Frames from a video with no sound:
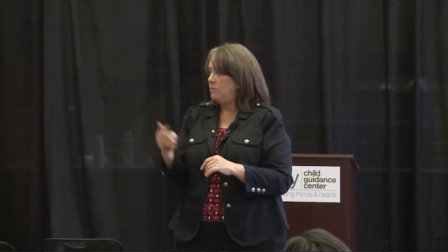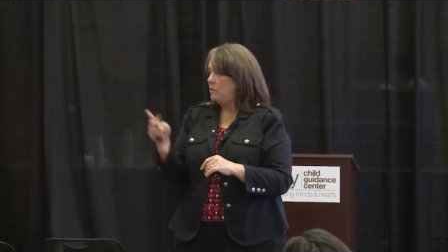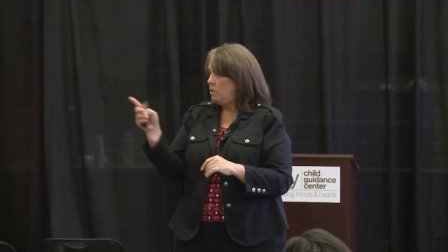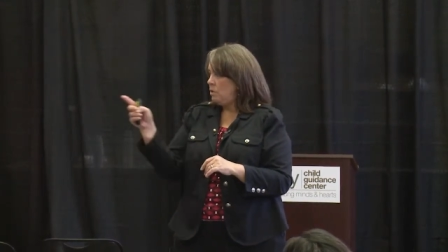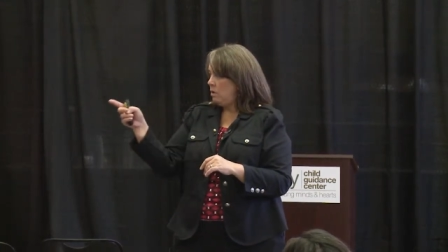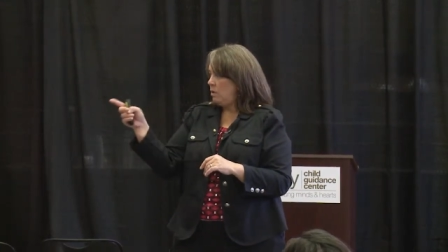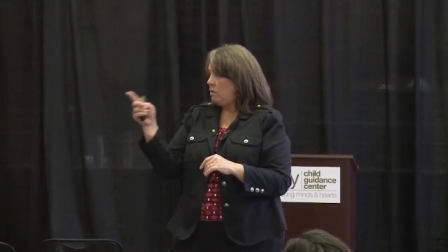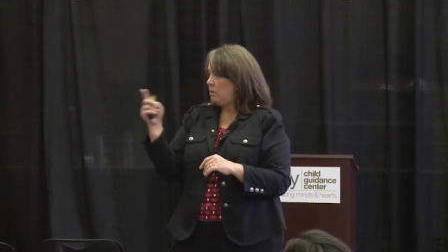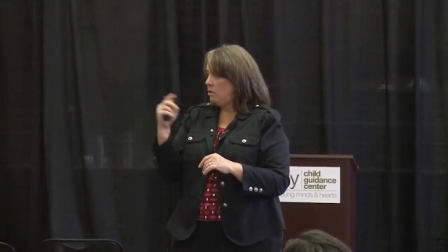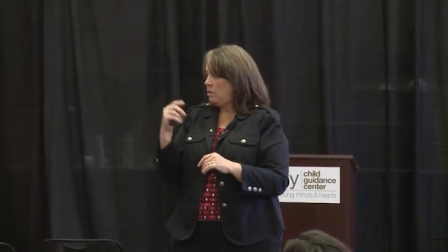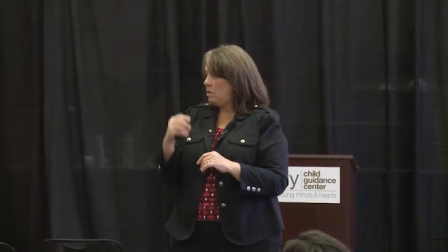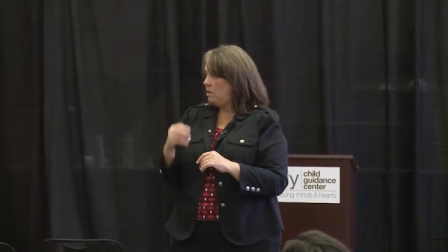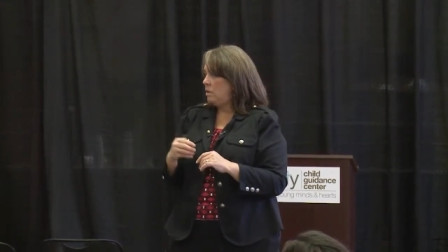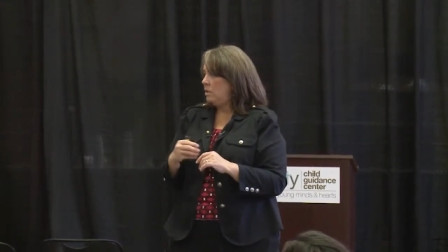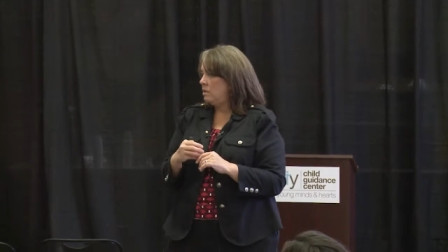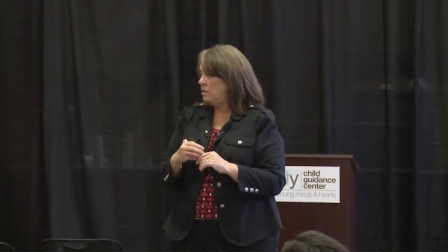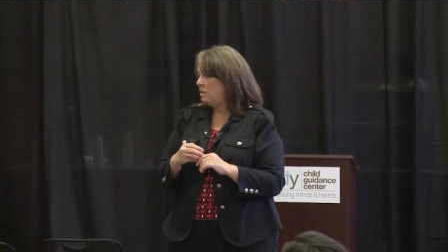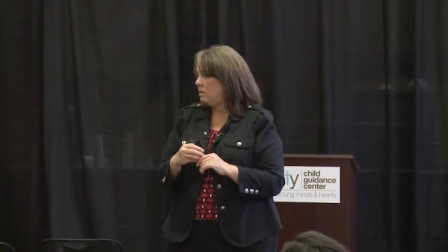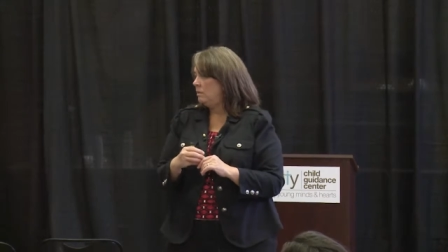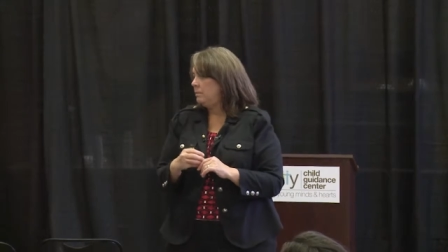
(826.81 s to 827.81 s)
You had a question
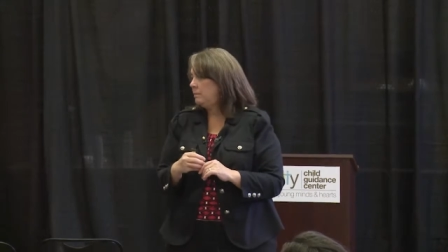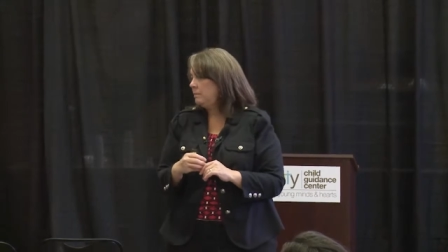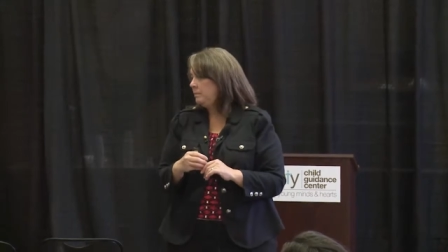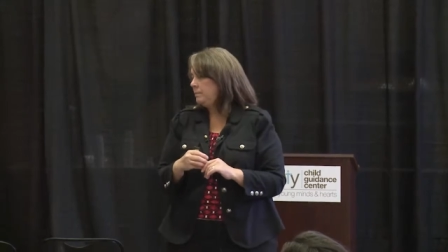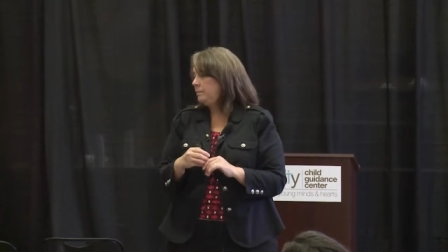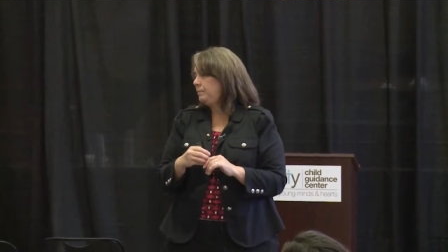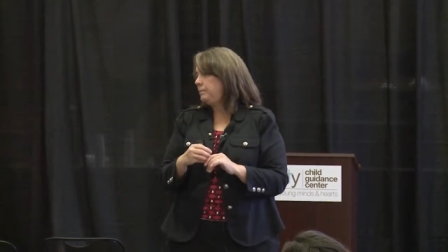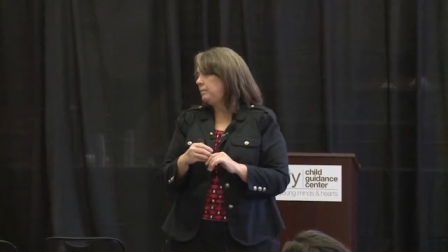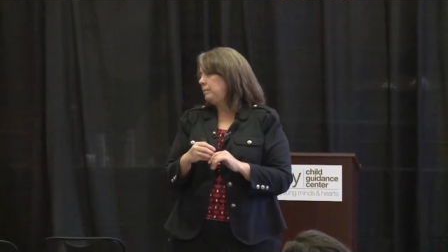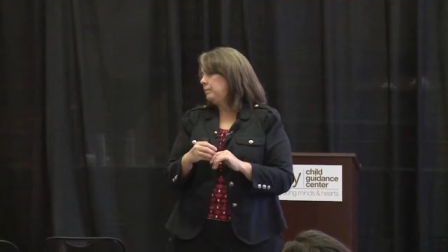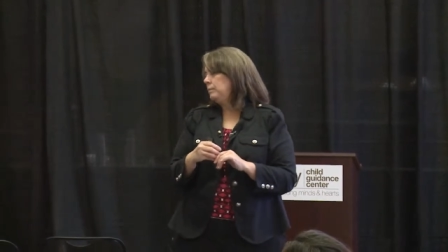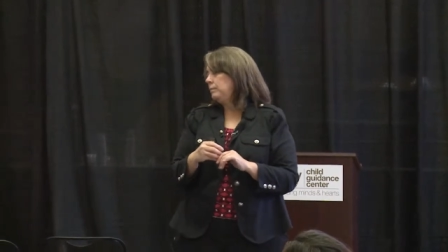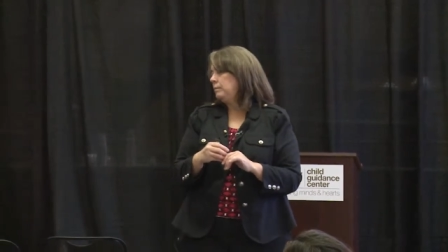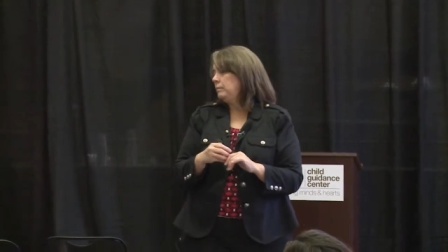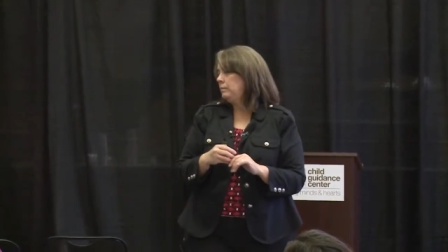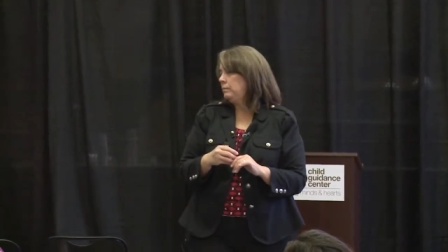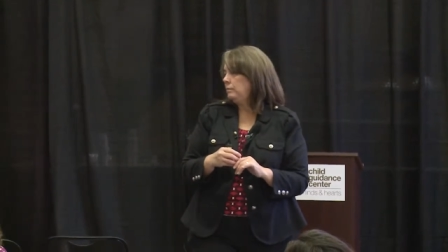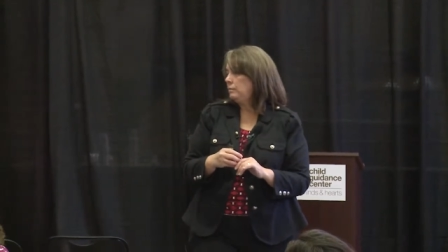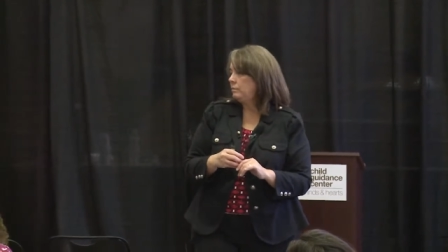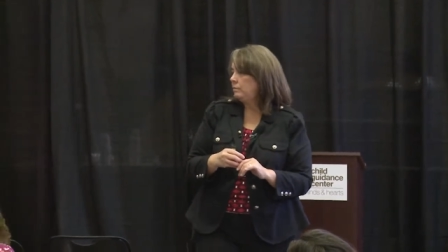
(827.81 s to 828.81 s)
also? Yes,
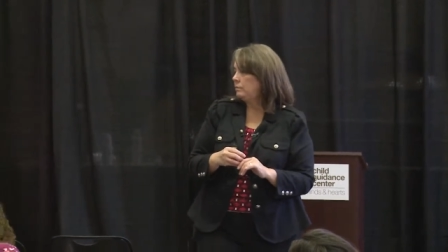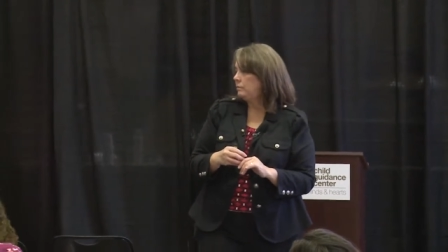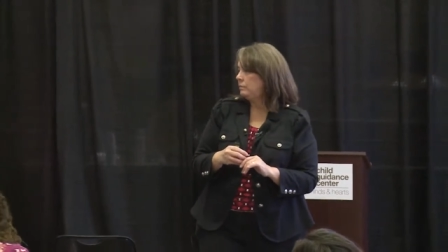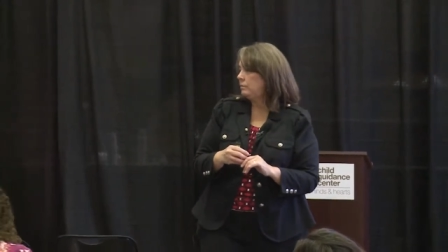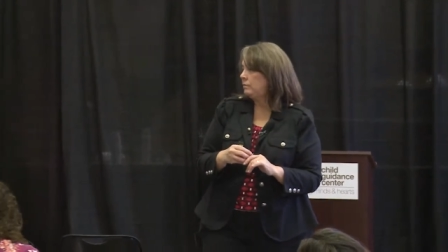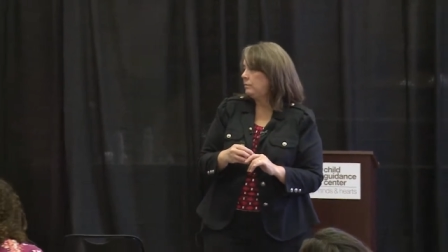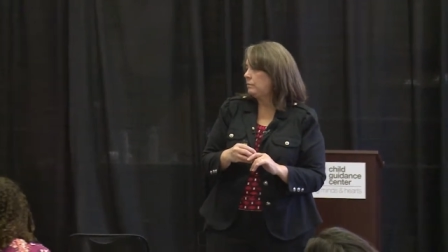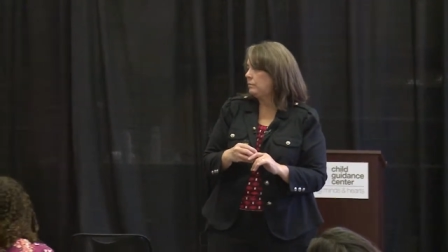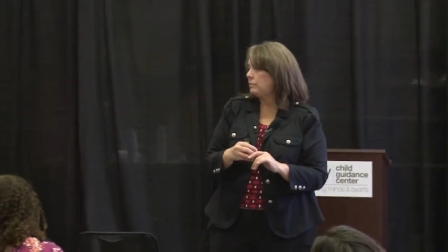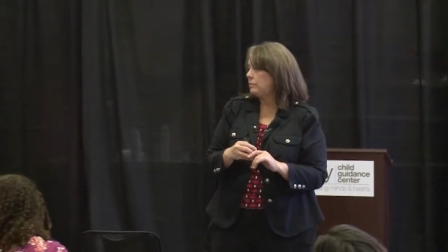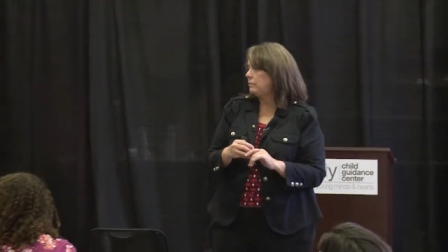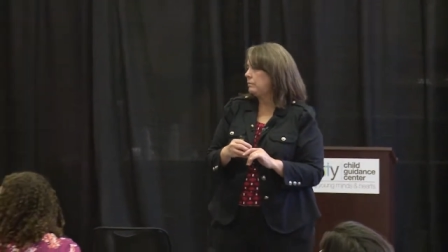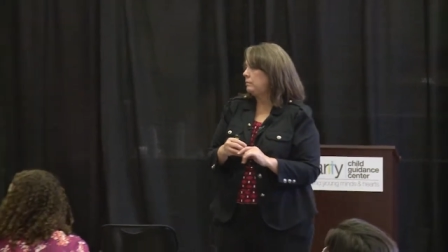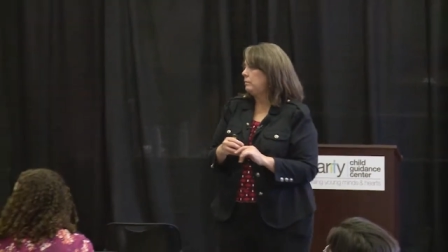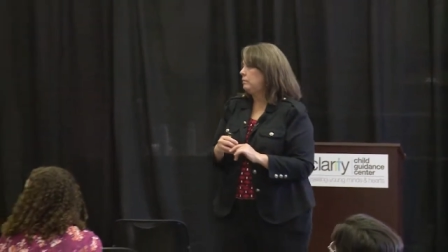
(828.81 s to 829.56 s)
about the use of